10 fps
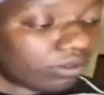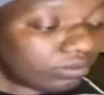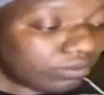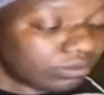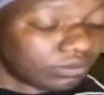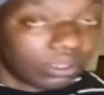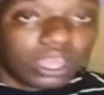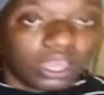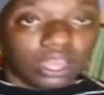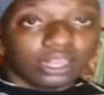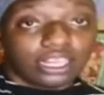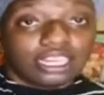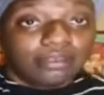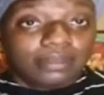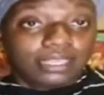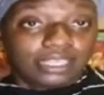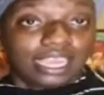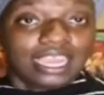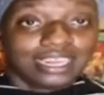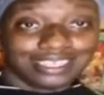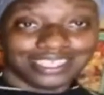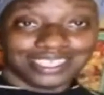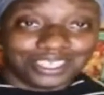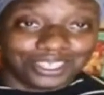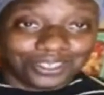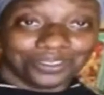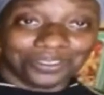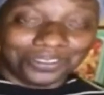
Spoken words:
Let me cater to you.